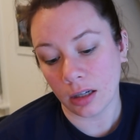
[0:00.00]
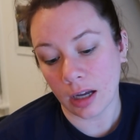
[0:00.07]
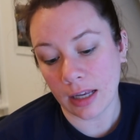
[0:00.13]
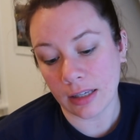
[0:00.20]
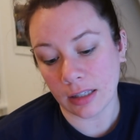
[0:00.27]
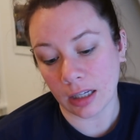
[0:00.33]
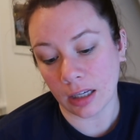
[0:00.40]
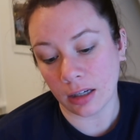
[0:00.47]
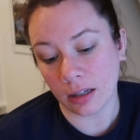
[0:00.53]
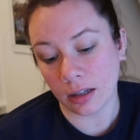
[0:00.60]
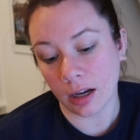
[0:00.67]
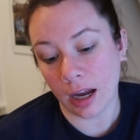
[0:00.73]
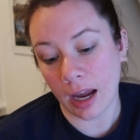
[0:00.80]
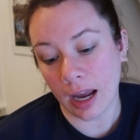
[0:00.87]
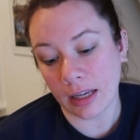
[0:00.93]
As in,
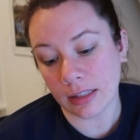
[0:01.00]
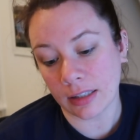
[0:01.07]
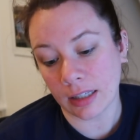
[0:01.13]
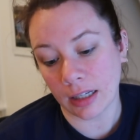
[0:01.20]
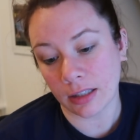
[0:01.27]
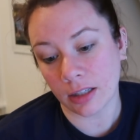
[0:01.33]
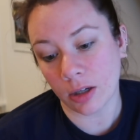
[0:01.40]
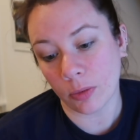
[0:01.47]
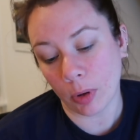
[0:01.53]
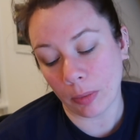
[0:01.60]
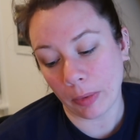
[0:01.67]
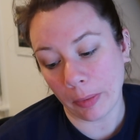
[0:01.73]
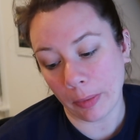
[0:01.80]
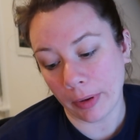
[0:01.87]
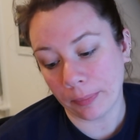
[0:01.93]
I asked Santa to bring
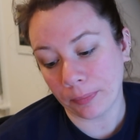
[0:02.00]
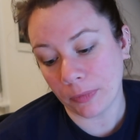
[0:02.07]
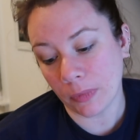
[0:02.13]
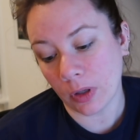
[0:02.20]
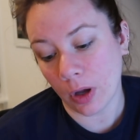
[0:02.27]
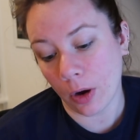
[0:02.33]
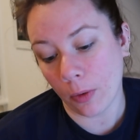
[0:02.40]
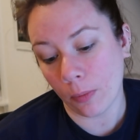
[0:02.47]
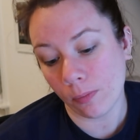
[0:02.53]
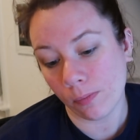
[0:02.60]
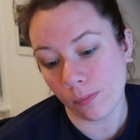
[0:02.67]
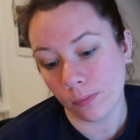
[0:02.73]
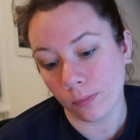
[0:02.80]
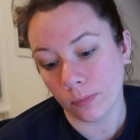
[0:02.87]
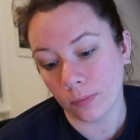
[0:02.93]
me one. So
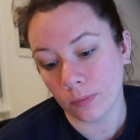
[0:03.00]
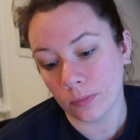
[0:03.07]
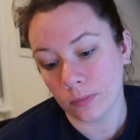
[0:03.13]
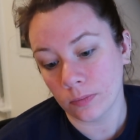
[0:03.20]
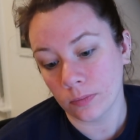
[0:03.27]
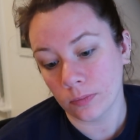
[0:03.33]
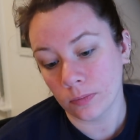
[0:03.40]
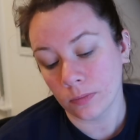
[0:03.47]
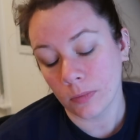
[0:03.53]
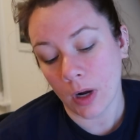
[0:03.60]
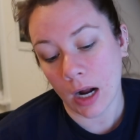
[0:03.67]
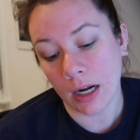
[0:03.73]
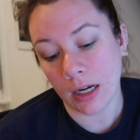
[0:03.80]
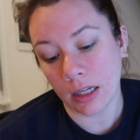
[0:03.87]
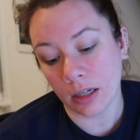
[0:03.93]

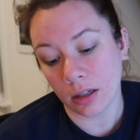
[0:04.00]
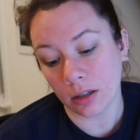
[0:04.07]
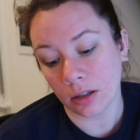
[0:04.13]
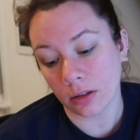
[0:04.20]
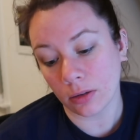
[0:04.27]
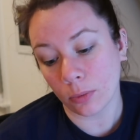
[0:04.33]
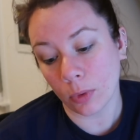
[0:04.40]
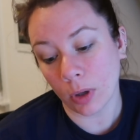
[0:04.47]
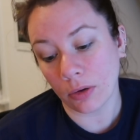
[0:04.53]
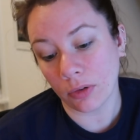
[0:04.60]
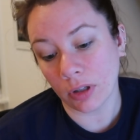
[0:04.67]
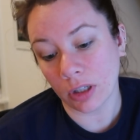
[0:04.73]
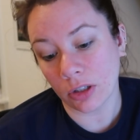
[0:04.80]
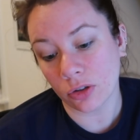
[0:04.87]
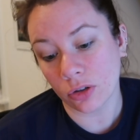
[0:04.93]
I need to, what I
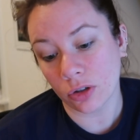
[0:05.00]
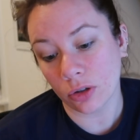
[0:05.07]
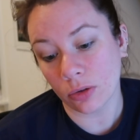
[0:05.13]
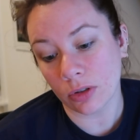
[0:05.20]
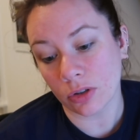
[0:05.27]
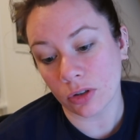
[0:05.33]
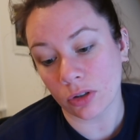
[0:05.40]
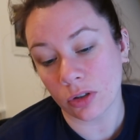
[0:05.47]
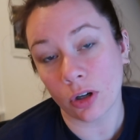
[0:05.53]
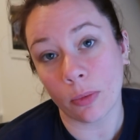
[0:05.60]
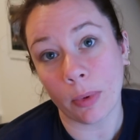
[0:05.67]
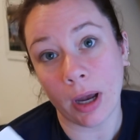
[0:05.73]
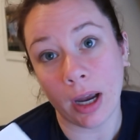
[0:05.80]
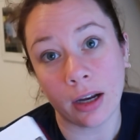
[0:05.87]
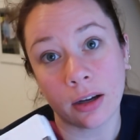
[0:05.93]
really should do is just go
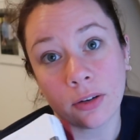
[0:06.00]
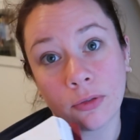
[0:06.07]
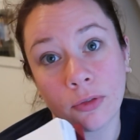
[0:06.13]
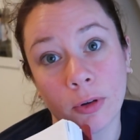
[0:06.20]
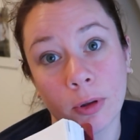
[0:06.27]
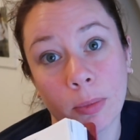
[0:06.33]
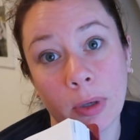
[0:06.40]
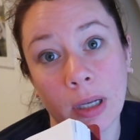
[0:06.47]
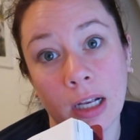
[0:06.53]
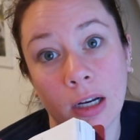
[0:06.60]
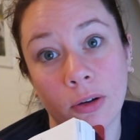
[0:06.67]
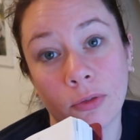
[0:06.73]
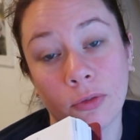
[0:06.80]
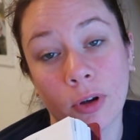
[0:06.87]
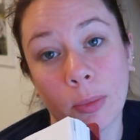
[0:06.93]
back from the
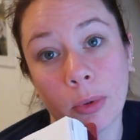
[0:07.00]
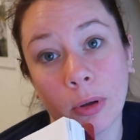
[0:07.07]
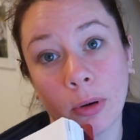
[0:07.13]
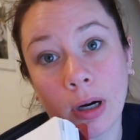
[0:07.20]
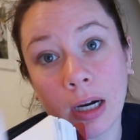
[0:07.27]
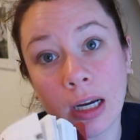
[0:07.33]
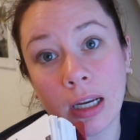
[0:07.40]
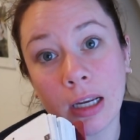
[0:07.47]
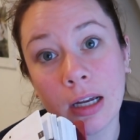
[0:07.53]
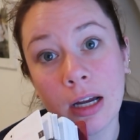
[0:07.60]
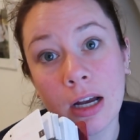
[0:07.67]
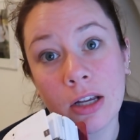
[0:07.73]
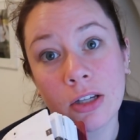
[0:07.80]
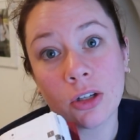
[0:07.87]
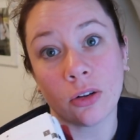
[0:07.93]
beginning, February.
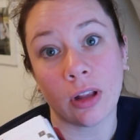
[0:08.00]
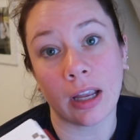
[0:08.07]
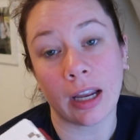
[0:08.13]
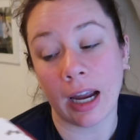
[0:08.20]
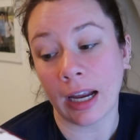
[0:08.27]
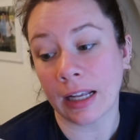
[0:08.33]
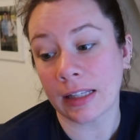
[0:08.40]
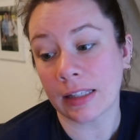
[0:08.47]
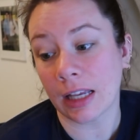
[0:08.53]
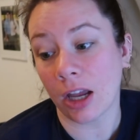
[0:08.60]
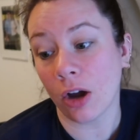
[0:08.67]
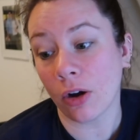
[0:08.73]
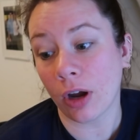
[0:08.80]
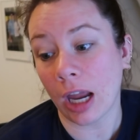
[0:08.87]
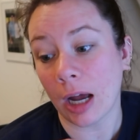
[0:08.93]
So like I can say,
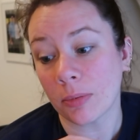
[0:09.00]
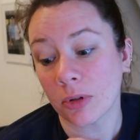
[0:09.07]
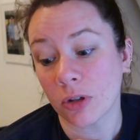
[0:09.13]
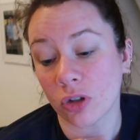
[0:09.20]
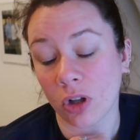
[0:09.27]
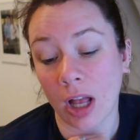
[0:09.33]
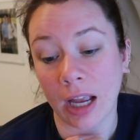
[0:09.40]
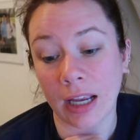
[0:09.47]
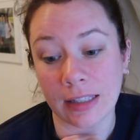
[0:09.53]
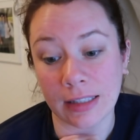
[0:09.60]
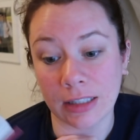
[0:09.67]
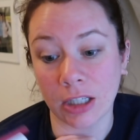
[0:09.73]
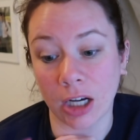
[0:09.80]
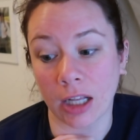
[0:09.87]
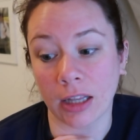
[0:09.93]
okay, up to July is
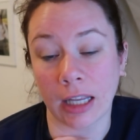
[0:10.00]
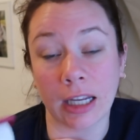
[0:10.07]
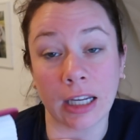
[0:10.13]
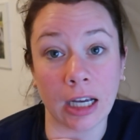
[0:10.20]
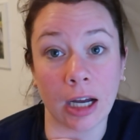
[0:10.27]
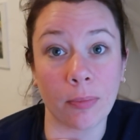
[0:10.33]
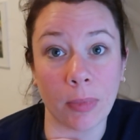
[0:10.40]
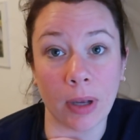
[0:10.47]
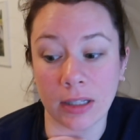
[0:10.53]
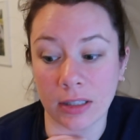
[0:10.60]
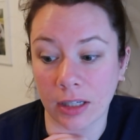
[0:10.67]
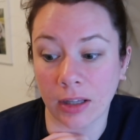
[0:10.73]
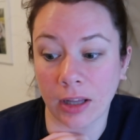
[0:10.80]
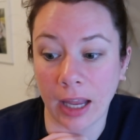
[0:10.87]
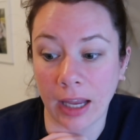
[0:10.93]
done. Like commit
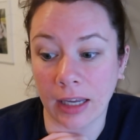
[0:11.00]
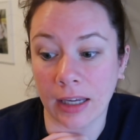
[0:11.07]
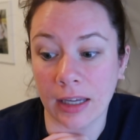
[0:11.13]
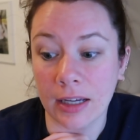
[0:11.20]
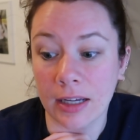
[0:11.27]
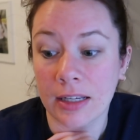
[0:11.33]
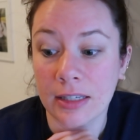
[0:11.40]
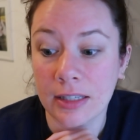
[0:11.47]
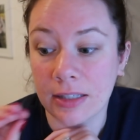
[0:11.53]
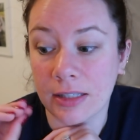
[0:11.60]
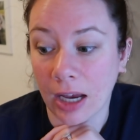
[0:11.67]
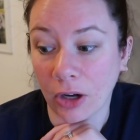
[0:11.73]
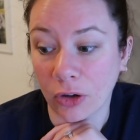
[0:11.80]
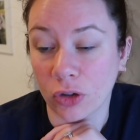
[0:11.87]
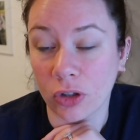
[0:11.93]
to like
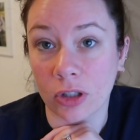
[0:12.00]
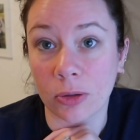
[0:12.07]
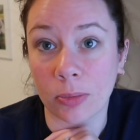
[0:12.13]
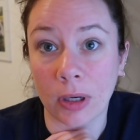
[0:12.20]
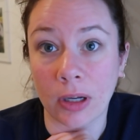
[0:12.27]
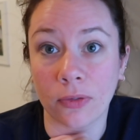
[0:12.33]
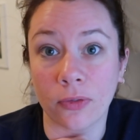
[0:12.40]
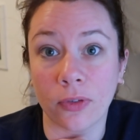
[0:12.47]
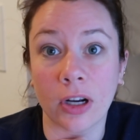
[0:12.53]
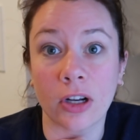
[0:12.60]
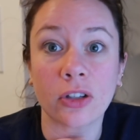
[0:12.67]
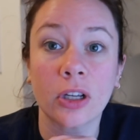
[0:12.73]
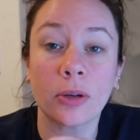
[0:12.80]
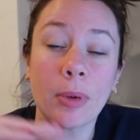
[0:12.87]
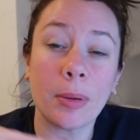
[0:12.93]
sections being
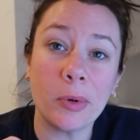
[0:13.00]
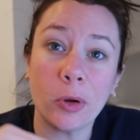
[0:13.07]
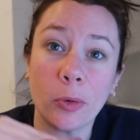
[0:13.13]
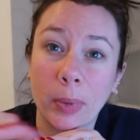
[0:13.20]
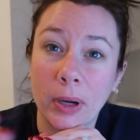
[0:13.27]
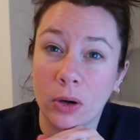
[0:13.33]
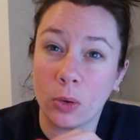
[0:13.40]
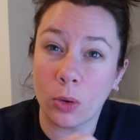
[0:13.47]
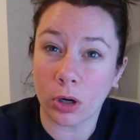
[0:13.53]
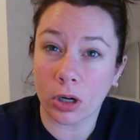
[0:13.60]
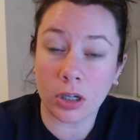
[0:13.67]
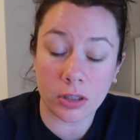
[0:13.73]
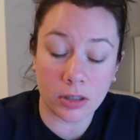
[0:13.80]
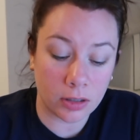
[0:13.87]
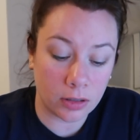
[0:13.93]
finished. Like maybe do it by
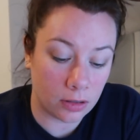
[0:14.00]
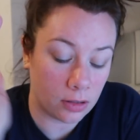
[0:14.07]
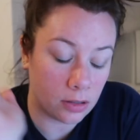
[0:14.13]
quarters.